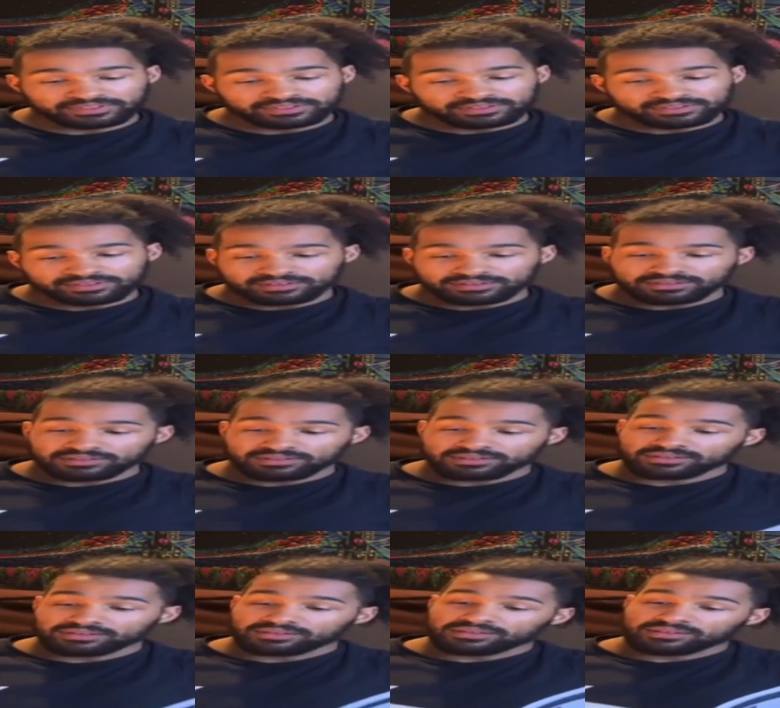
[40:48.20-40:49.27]

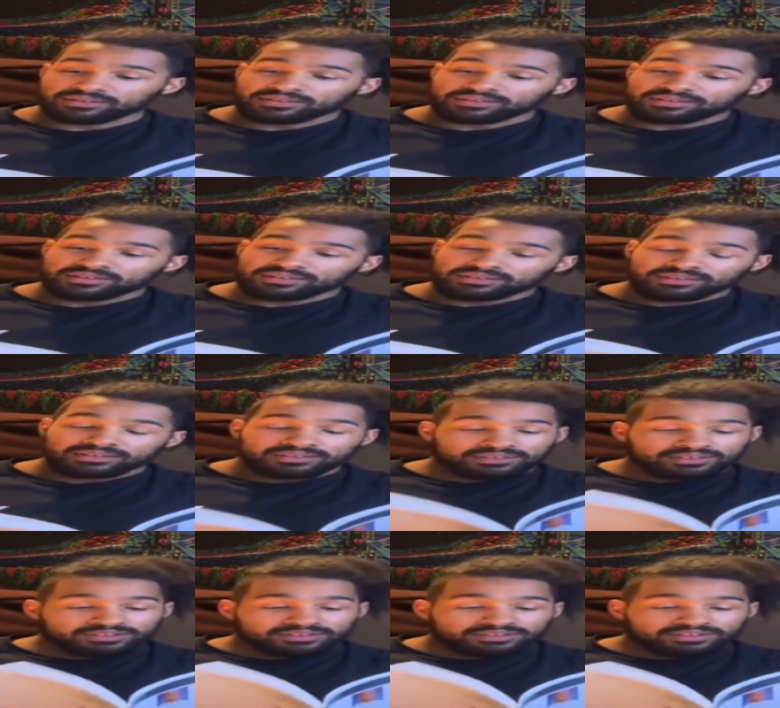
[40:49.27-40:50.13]
Nothing is said.